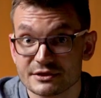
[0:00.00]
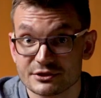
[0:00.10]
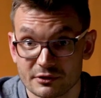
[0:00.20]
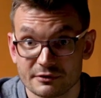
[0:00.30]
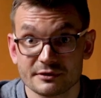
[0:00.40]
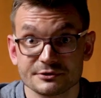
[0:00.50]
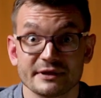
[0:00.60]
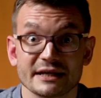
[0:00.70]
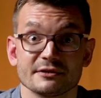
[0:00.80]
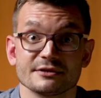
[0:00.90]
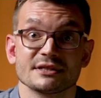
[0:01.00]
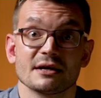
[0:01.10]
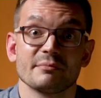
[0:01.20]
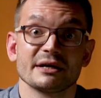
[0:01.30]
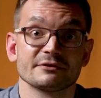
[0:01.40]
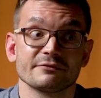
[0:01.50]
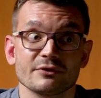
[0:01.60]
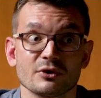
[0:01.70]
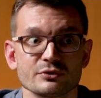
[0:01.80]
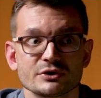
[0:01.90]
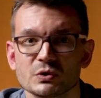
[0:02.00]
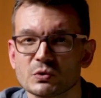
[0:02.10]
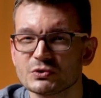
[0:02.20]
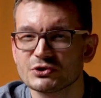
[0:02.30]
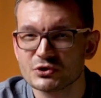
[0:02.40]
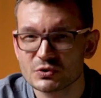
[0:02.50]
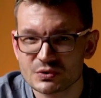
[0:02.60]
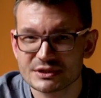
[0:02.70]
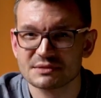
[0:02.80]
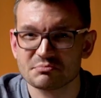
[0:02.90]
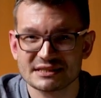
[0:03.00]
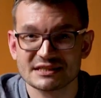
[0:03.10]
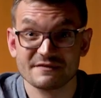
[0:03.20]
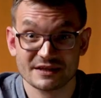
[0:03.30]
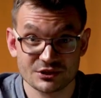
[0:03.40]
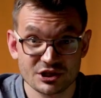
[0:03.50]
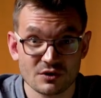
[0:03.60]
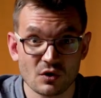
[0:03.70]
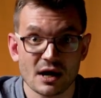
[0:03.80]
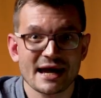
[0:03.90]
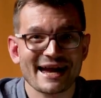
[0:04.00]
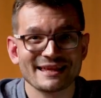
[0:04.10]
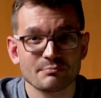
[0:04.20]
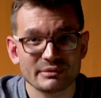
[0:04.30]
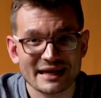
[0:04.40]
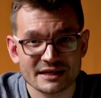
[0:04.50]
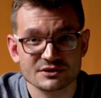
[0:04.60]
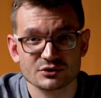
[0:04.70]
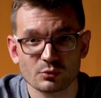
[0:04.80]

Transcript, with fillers: Server trackers are better for those who choose a specific geo and plans to